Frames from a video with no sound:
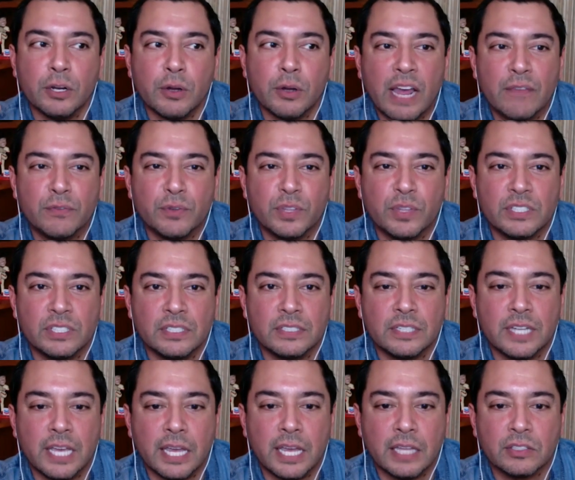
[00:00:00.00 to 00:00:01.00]
you know, after the
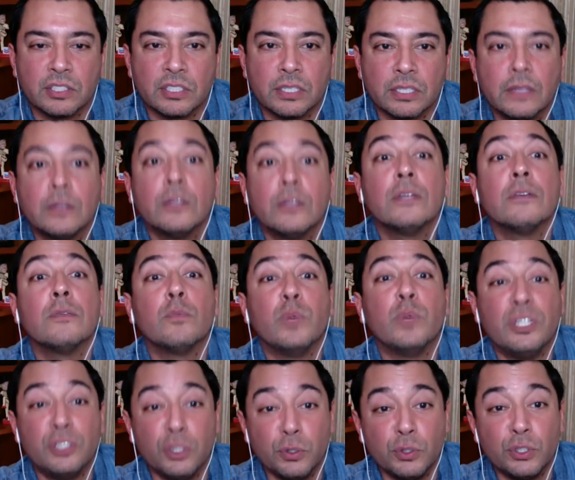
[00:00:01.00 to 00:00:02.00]
season ends,
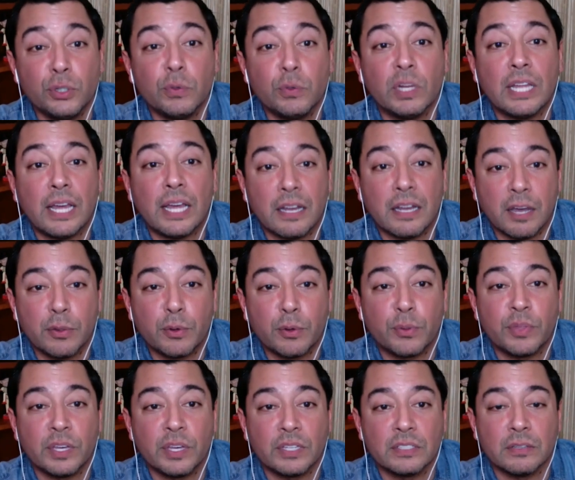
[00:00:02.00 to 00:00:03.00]
we do do a lot of other
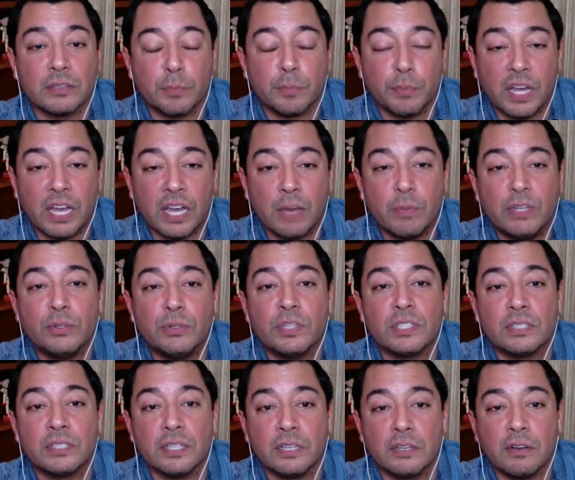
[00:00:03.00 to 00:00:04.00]
things on the pod. We do
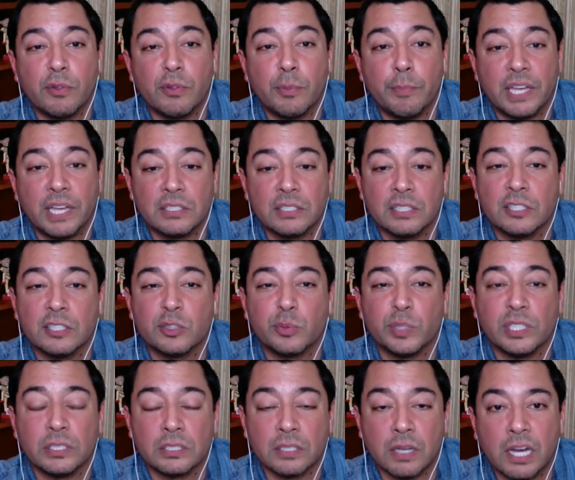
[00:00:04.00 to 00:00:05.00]
this thing called The Best Things
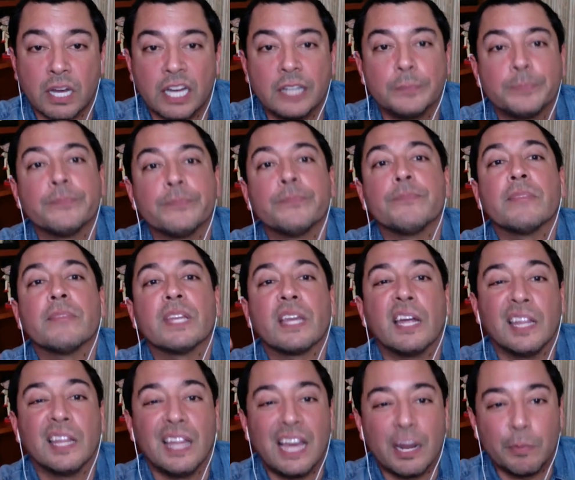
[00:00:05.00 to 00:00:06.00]
We Saw.
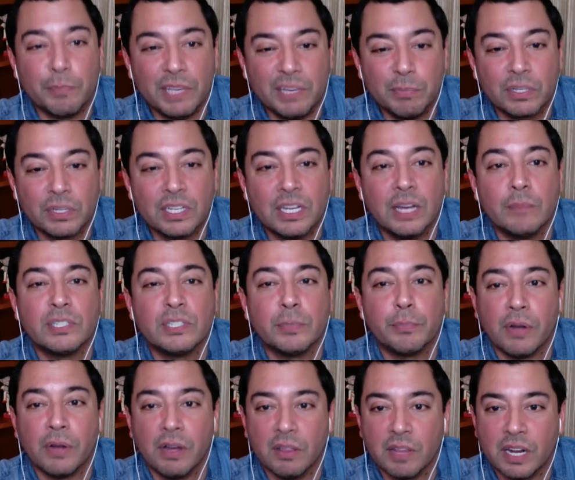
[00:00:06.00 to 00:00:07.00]
A lot of people come to
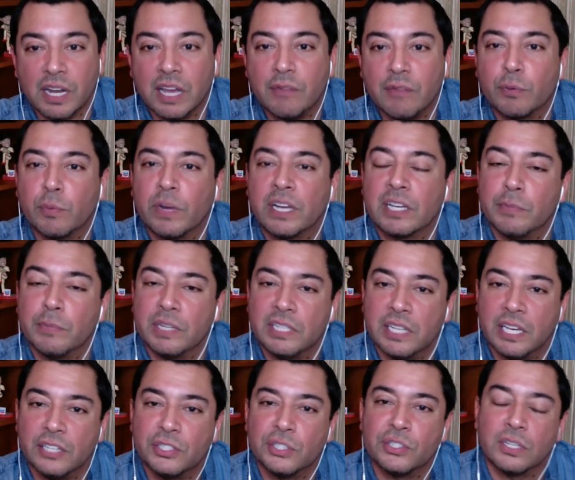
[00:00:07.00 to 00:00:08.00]
Paul and I for
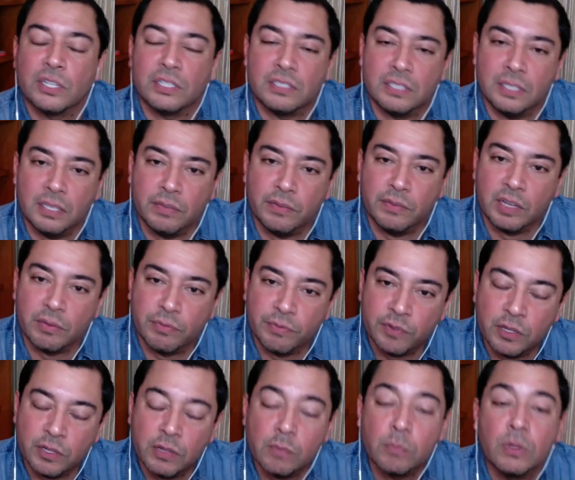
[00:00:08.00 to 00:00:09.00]
recommendations on T V and
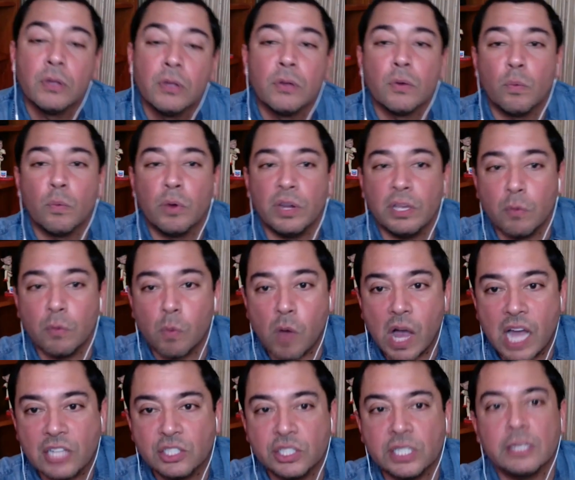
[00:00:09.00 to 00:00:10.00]
film. What are you
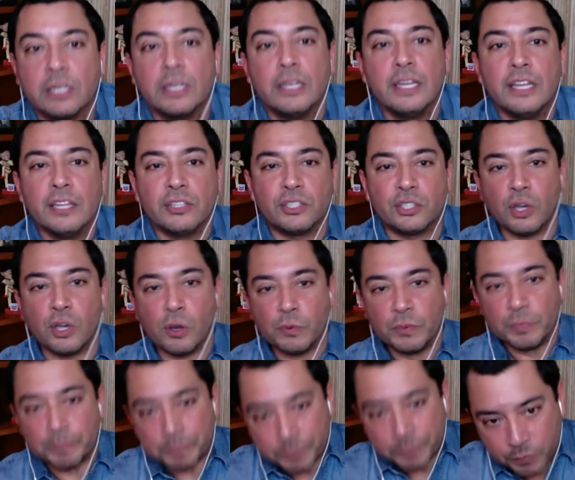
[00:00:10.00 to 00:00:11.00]
watching?
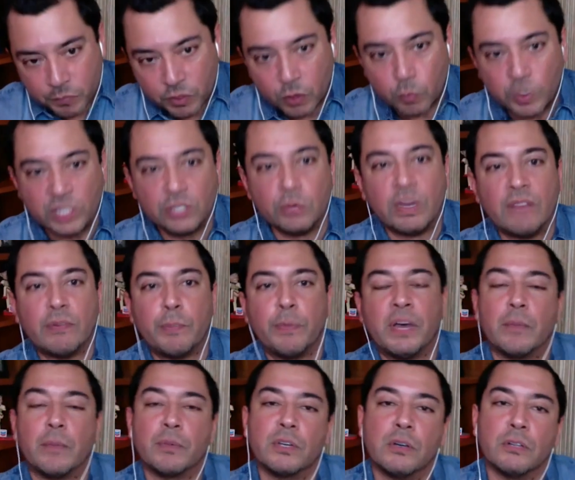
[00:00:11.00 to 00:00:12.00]
So we do have a
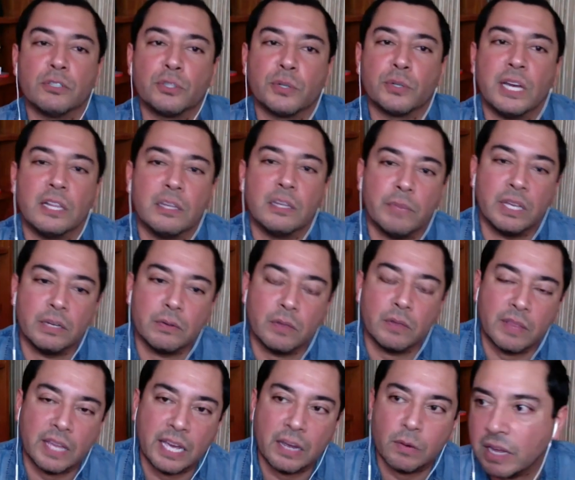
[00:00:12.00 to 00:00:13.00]
pop culture element
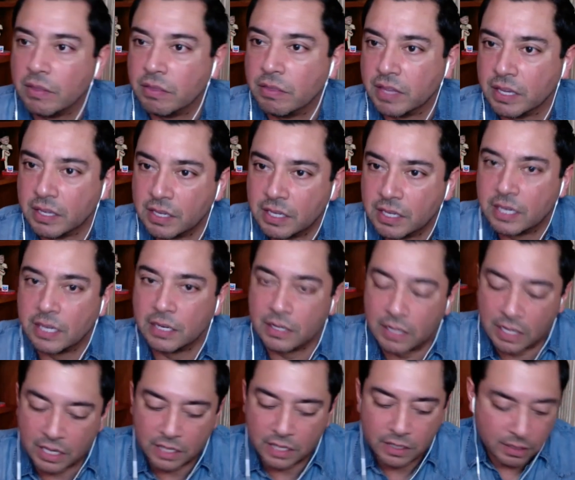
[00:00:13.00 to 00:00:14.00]
that I think
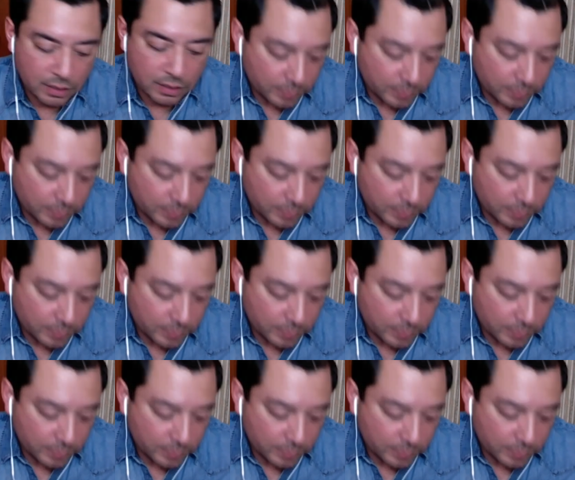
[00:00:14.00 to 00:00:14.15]
can uh,